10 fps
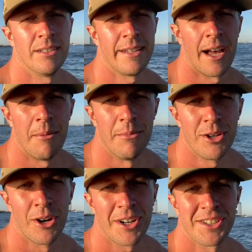yeah, New
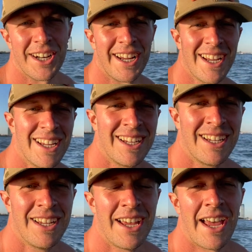York City,
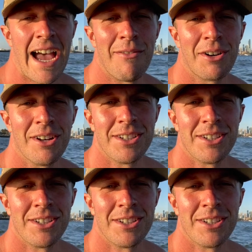having a good